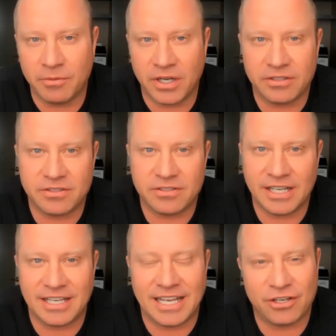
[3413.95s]
but
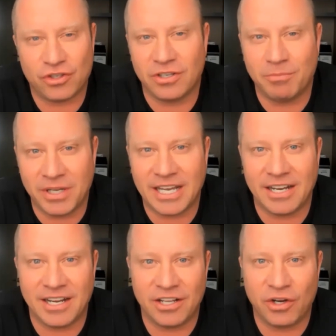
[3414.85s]
it shouldn't be getting in